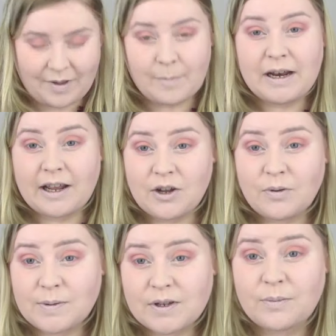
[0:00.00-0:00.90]
I mean, I knew
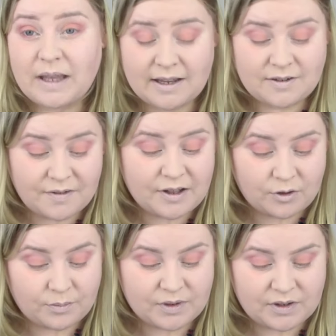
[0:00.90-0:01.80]
I was coming here to
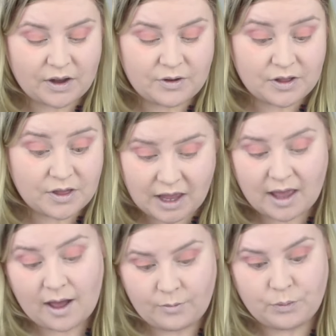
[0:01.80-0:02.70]
film, so you'd
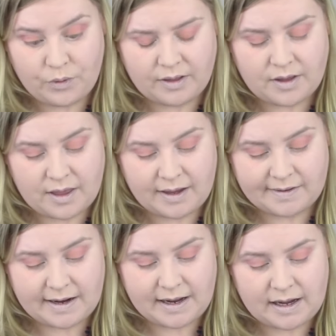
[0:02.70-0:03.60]
think I would bring the
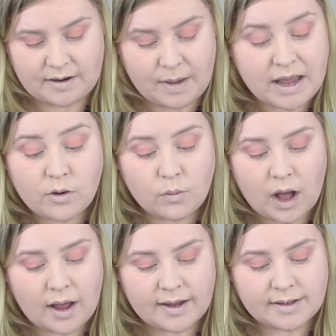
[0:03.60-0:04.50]
things I need makeup
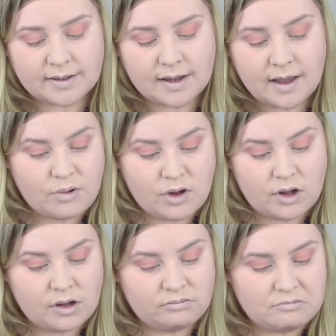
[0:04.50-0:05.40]
wise,
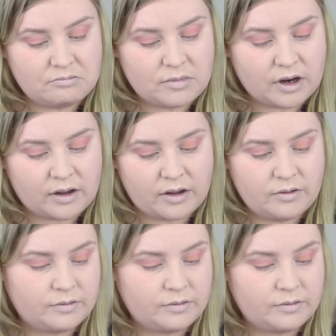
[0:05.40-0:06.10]
but no,